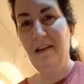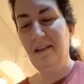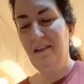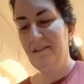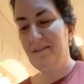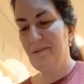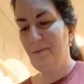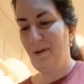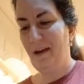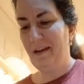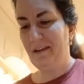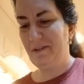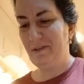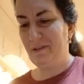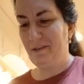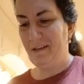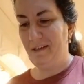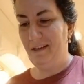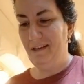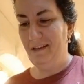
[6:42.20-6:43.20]
So
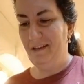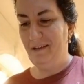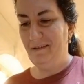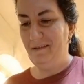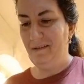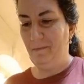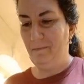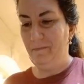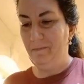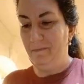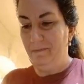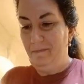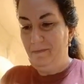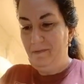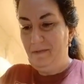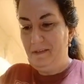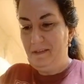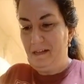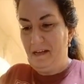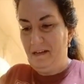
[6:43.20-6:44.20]
actually, I'm
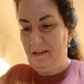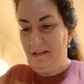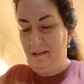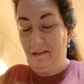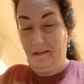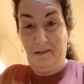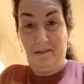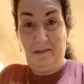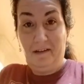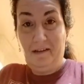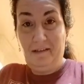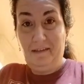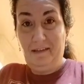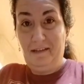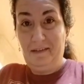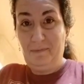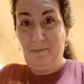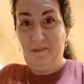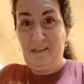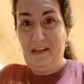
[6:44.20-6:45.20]
standing here cutting
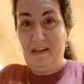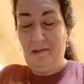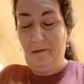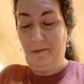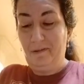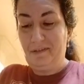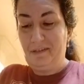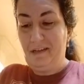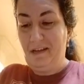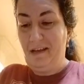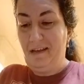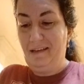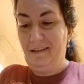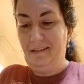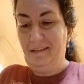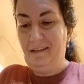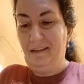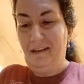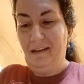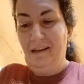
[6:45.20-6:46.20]
these potatoes, and